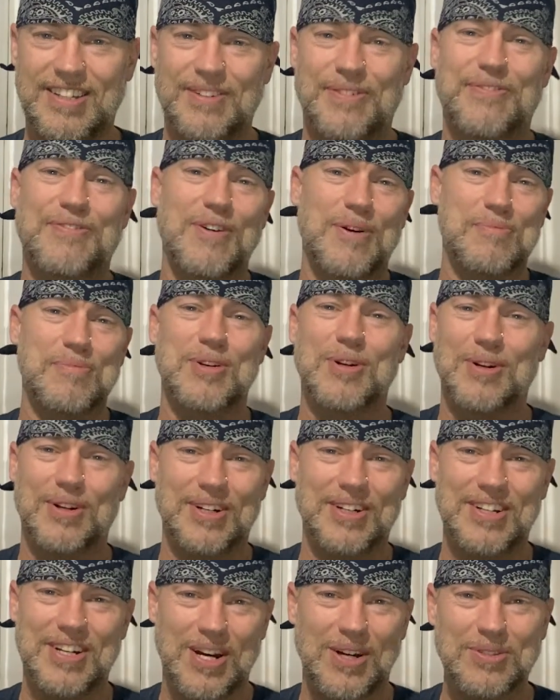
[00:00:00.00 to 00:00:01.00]
from
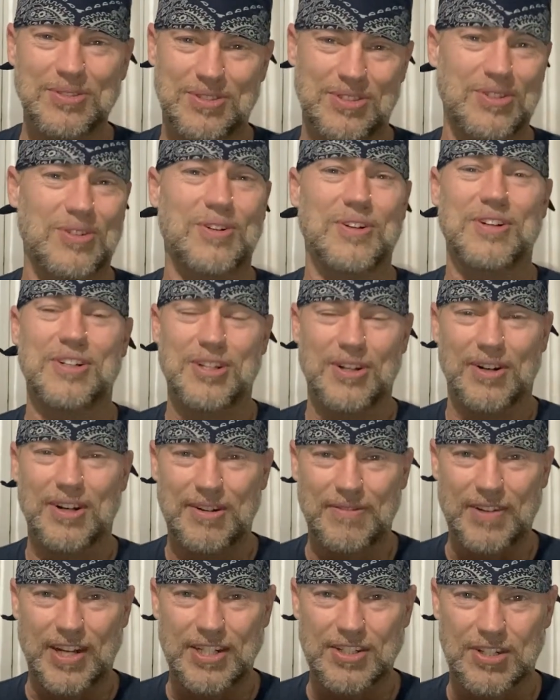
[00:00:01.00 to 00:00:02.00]
your notes or your
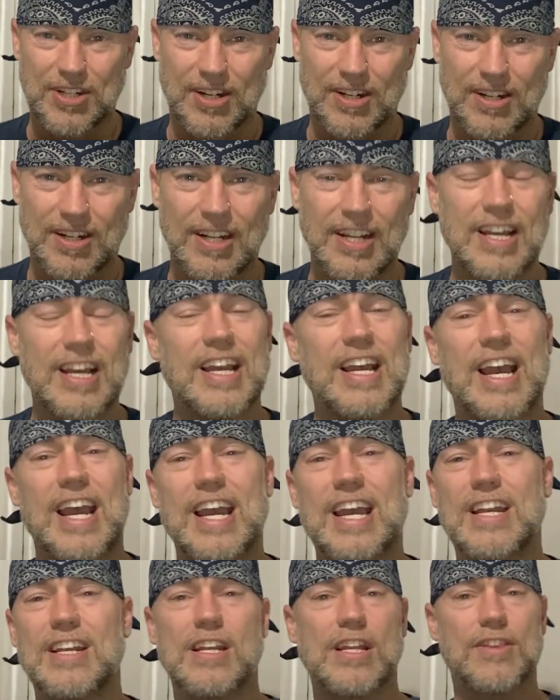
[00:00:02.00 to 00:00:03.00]
adventure.
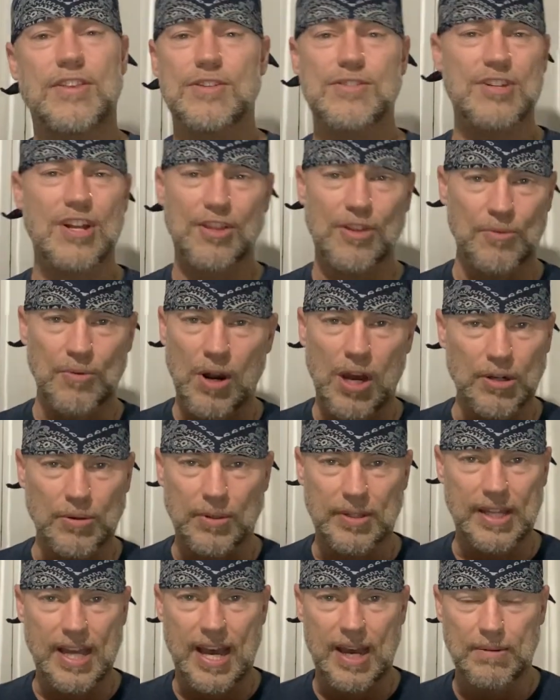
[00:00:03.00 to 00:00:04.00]
And there's nothing wrong
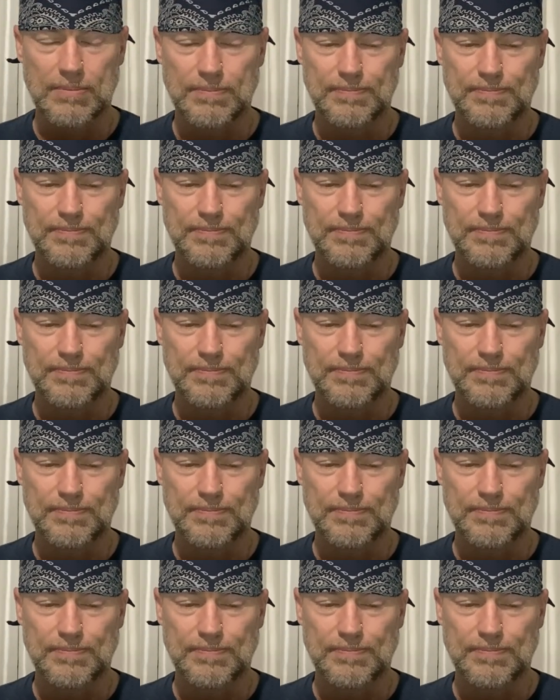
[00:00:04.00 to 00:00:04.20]
with that.